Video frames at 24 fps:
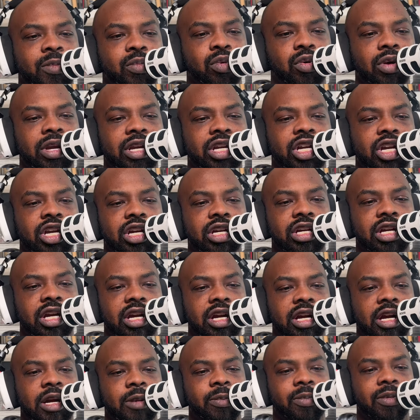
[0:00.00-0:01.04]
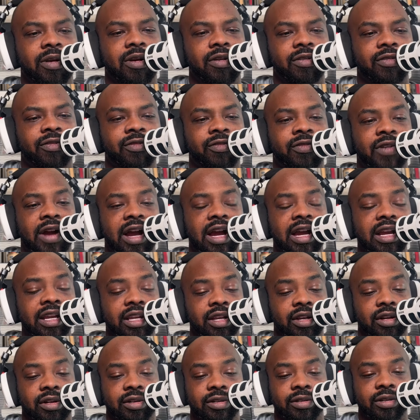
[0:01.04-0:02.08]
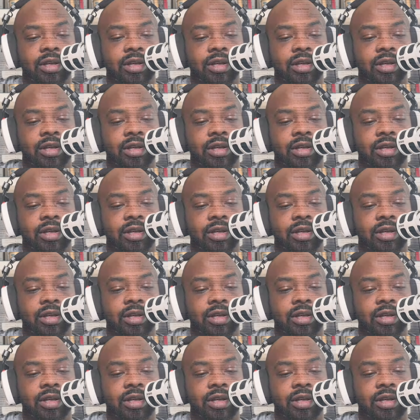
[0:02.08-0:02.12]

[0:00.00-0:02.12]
boy cook up fire.